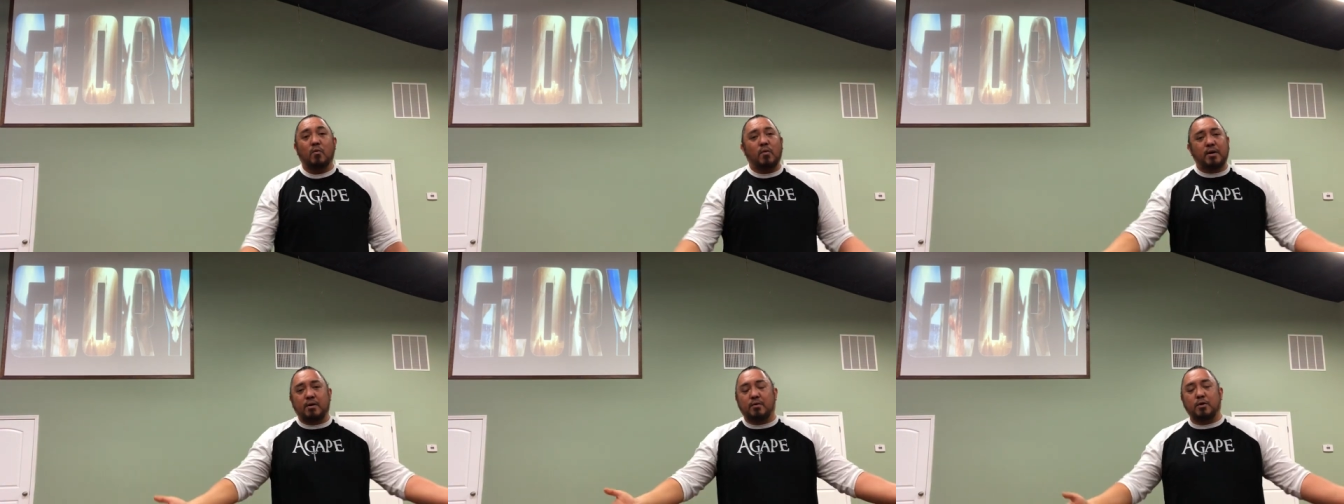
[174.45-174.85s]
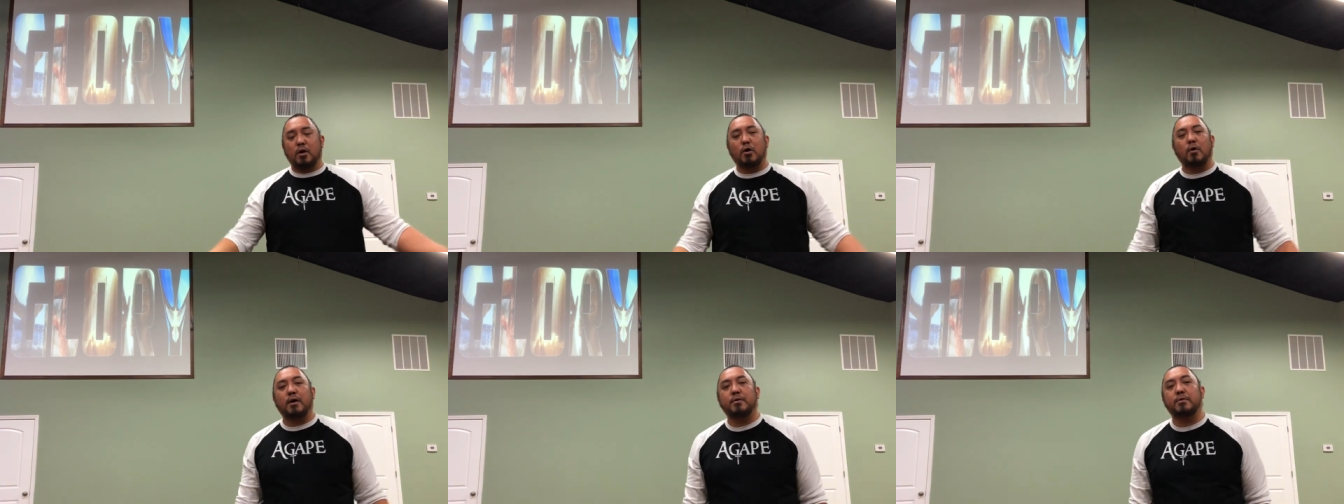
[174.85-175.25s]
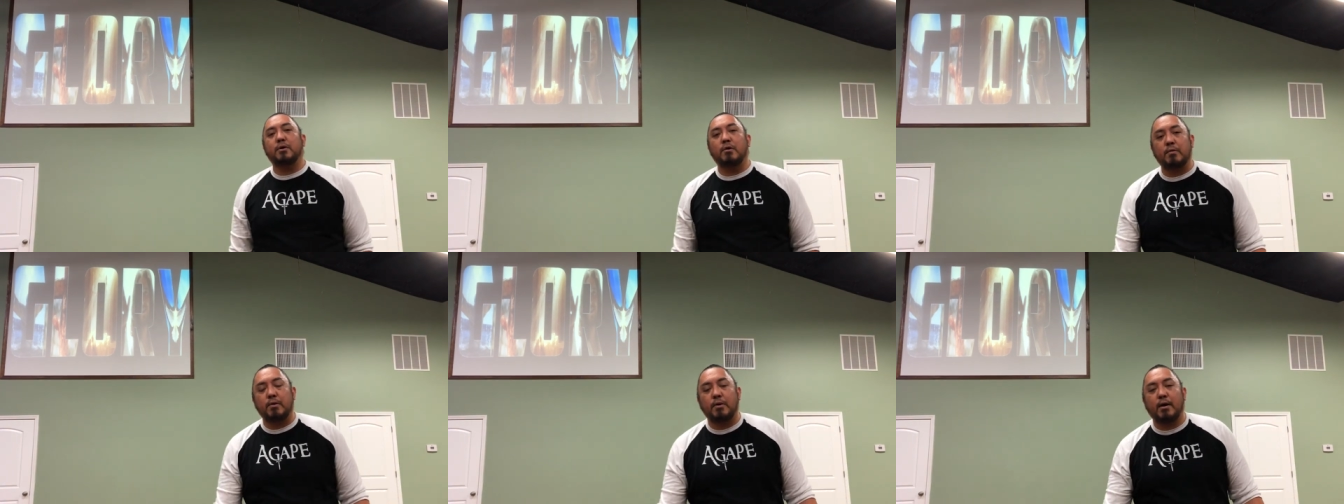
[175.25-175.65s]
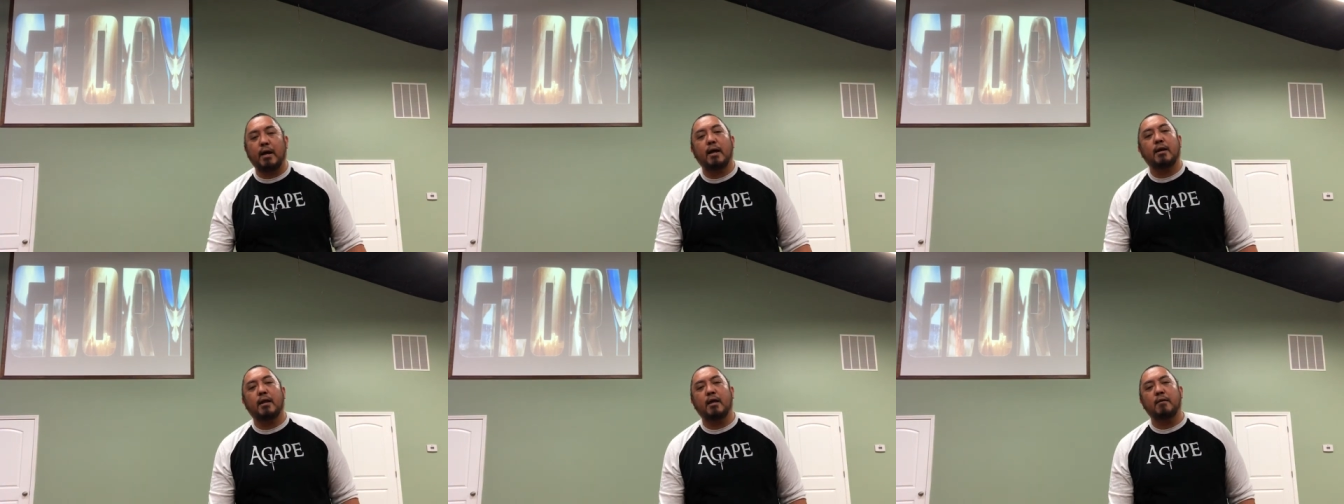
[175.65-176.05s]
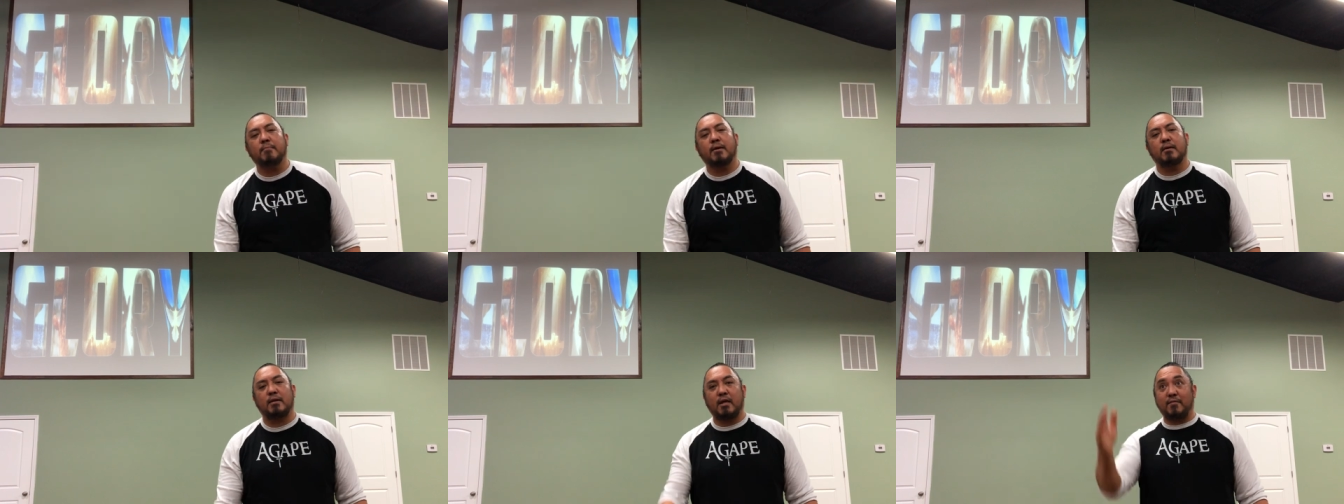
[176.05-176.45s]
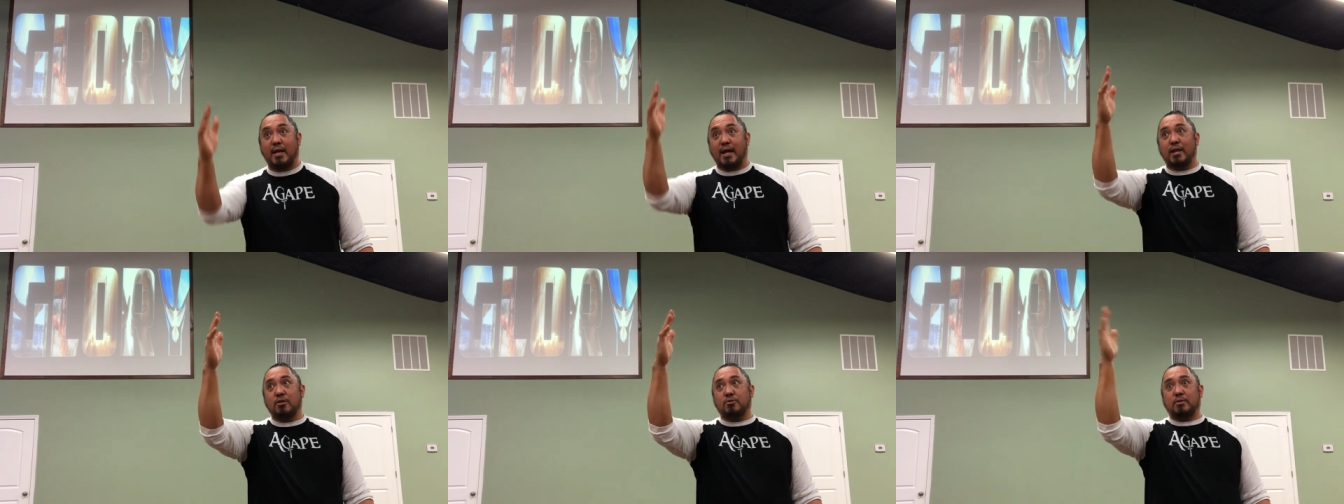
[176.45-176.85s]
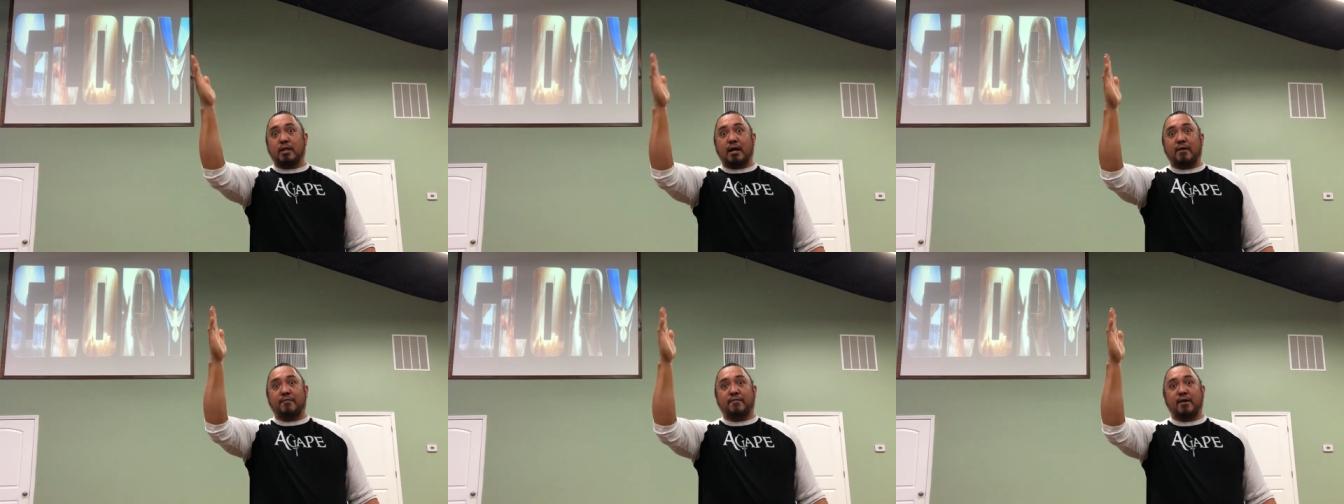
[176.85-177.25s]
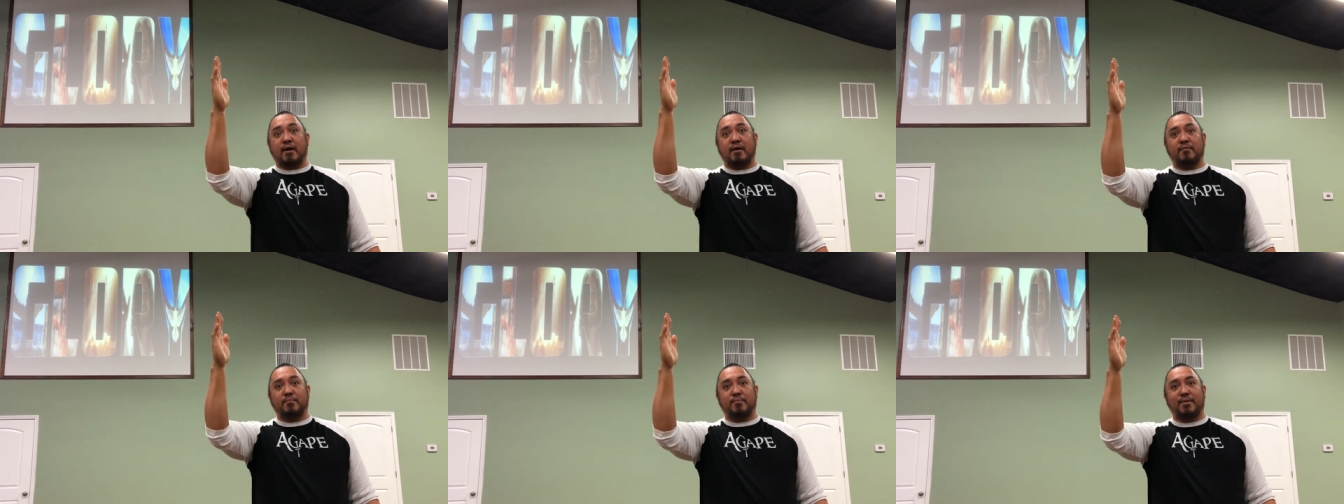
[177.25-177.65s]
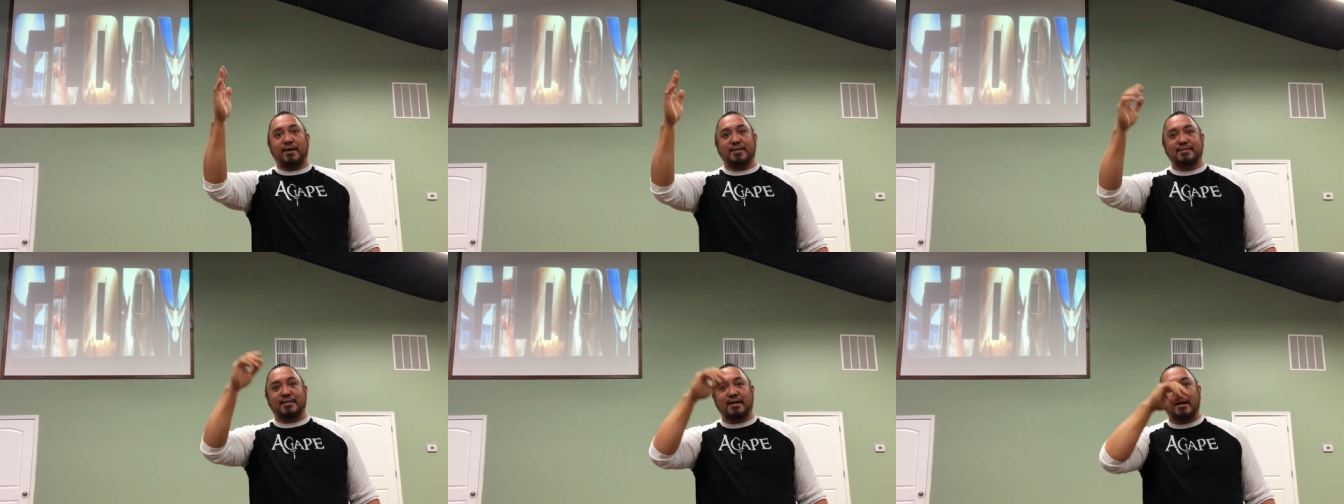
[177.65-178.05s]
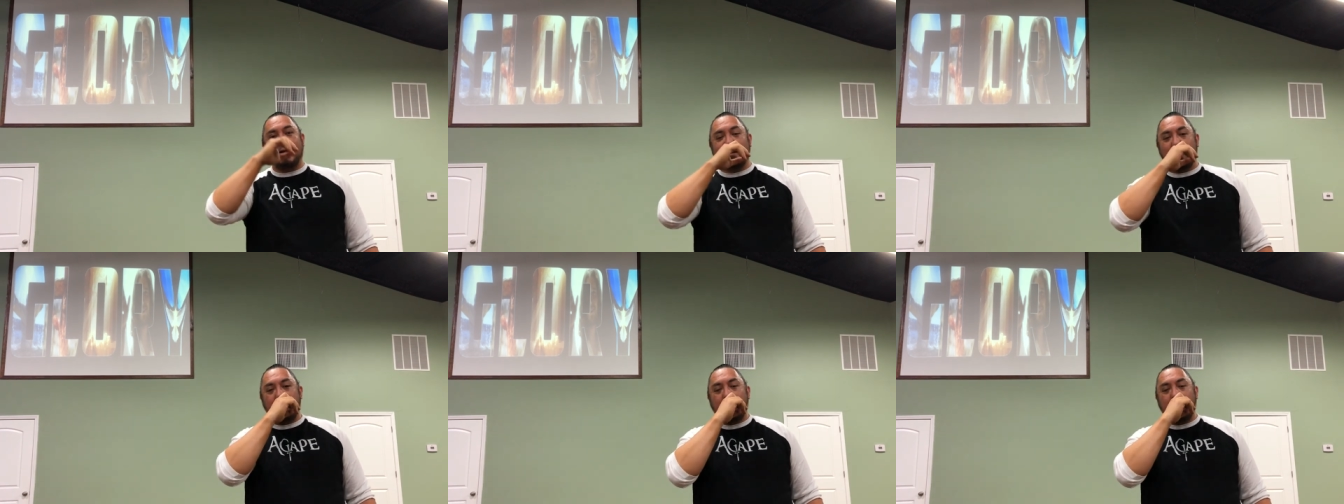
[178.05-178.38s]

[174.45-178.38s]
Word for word: We don't know. I don't know where you're at. Amen. Give an angel a high five. Praise God.